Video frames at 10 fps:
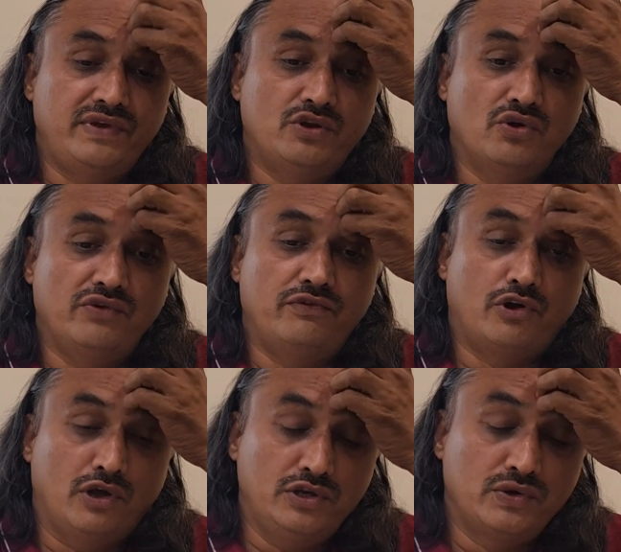we know if at
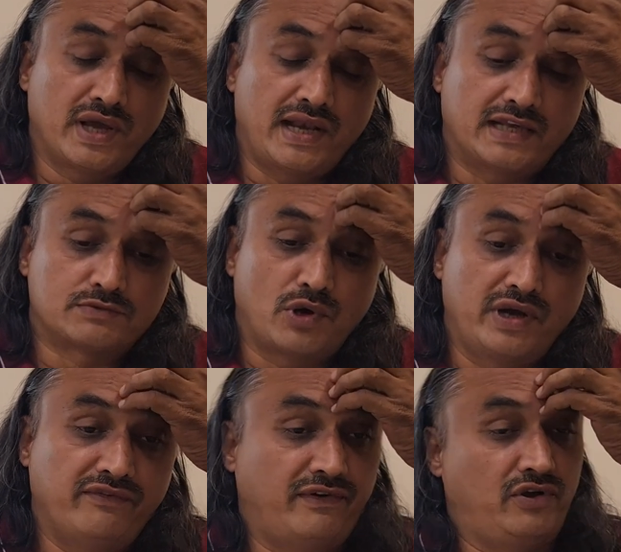all you can
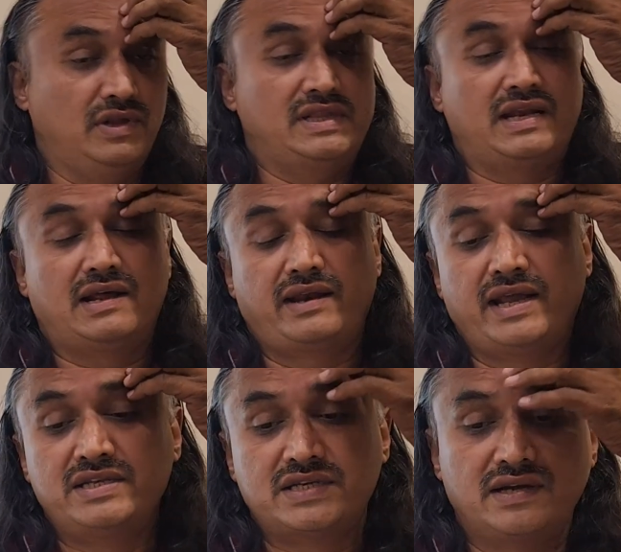exploit, if at all there are
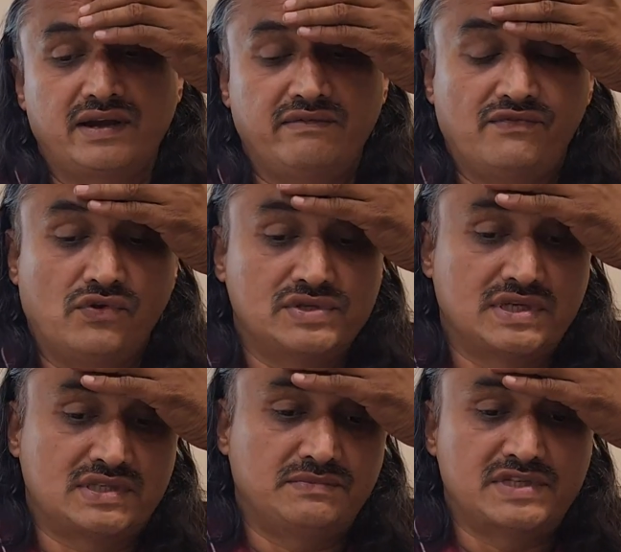ancient river flow
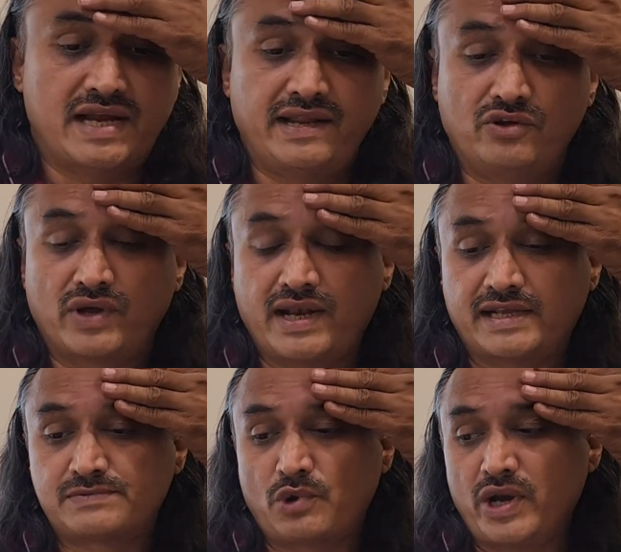systems that you can
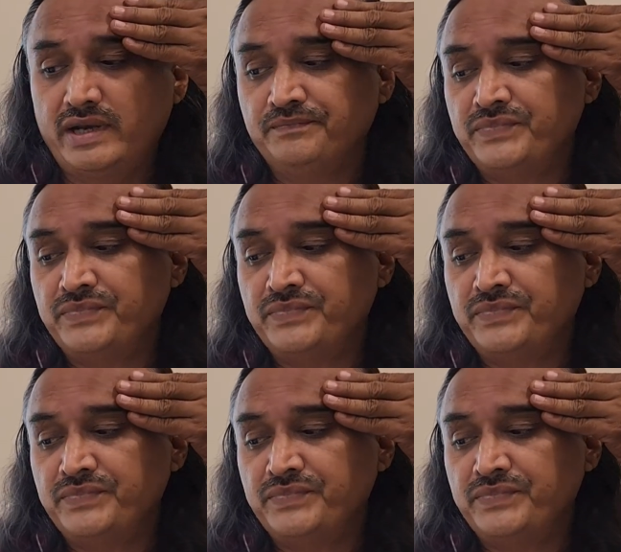exploit,